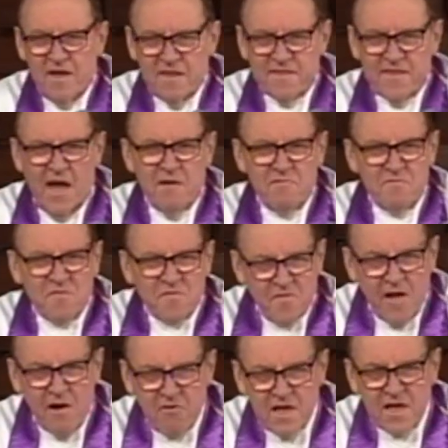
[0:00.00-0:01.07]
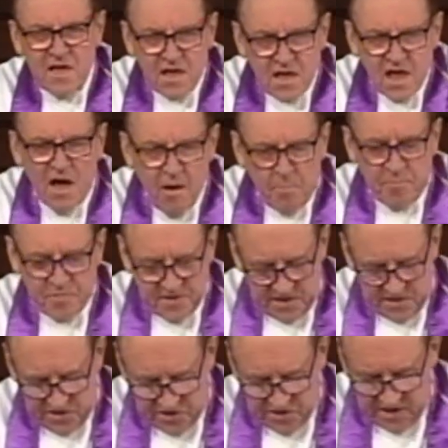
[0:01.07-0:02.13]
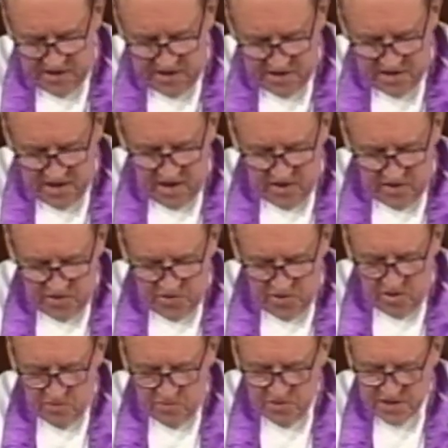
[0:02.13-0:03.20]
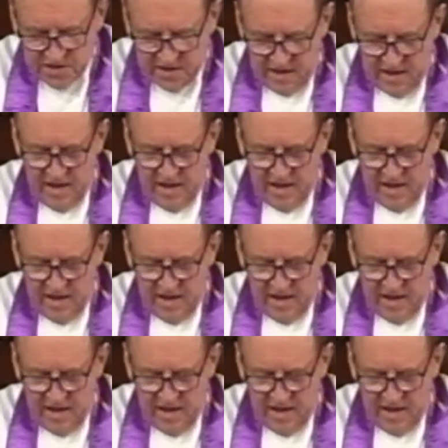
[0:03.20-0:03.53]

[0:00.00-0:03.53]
that very cup that she had used